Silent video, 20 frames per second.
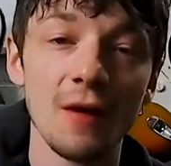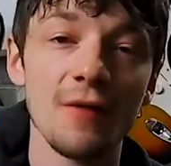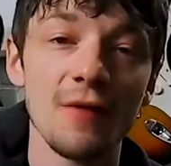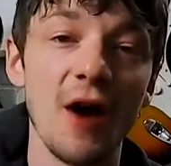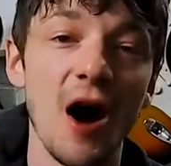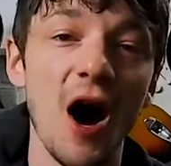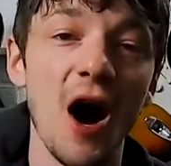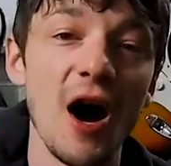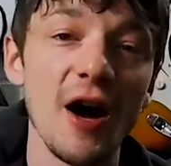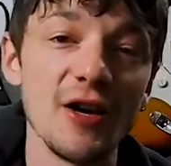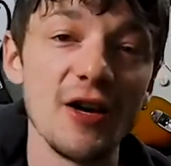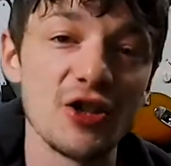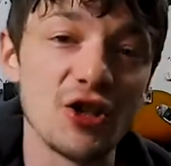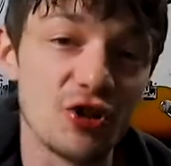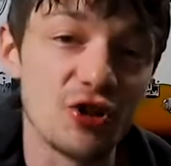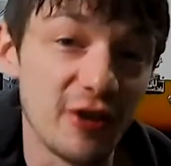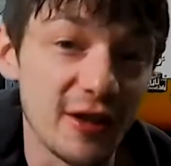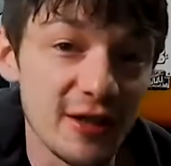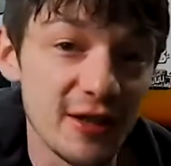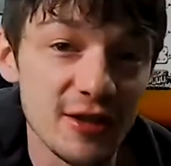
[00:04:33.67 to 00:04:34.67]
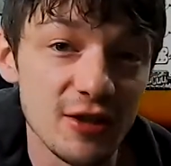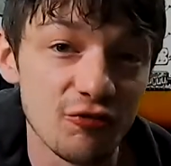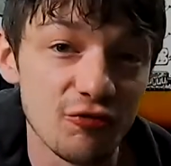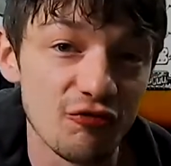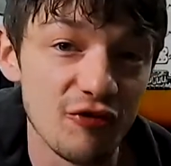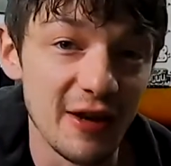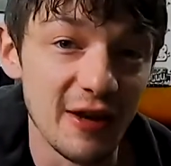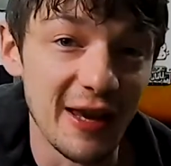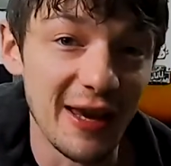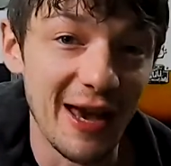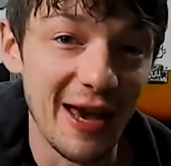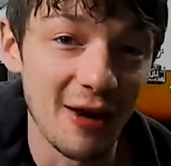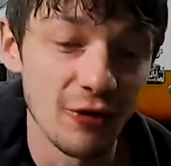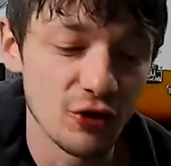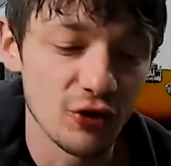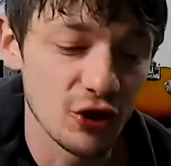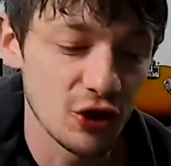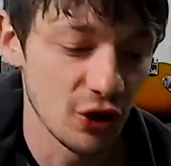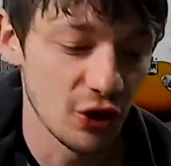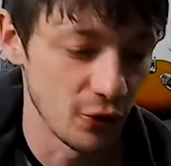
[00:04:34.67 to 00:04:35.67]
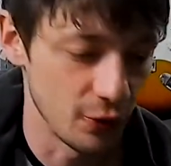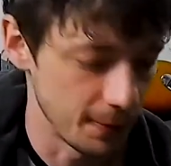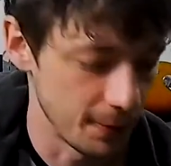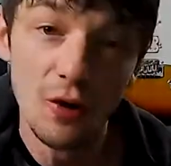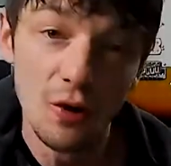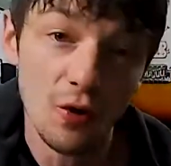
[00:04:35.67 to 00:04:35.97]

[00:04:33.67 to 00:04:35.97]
the higher strings ringing out too.